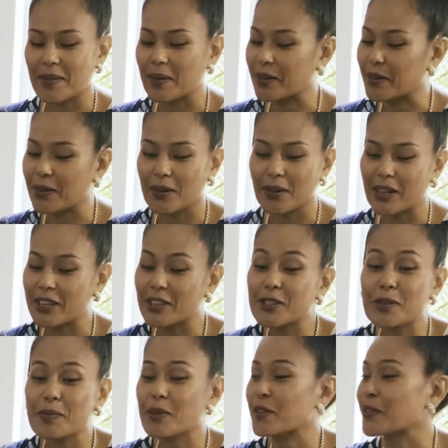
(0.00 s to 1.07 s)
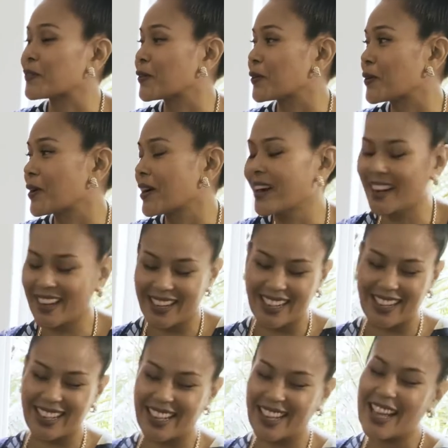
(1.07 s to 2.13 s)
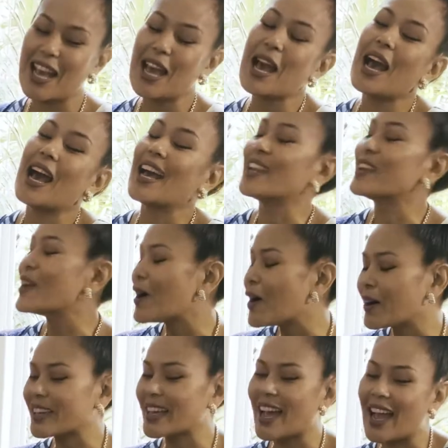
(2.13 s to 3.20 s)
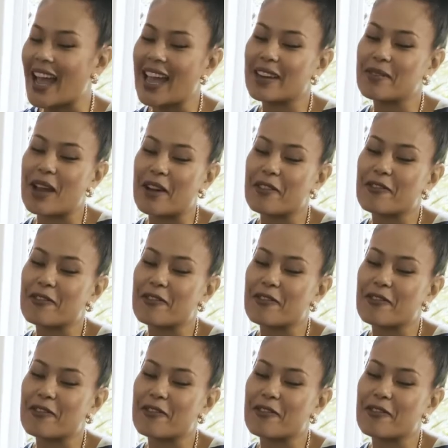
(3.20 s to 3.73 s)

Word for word: I'm like, oh, it used to be on the floor. Really? No, yeah, and